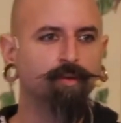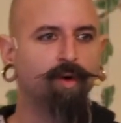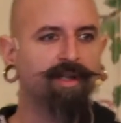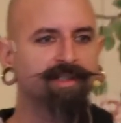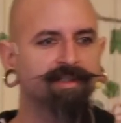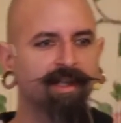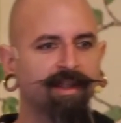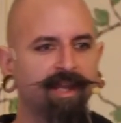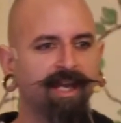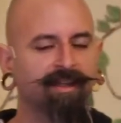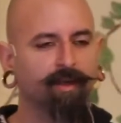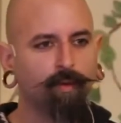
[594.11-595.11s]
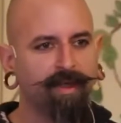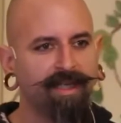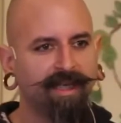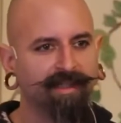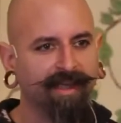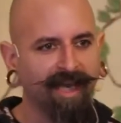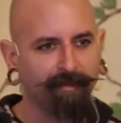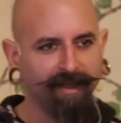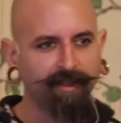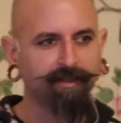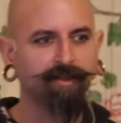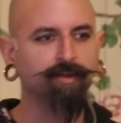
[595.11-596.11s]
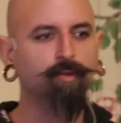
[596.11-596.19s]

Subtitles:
What is the thing that we can commit to?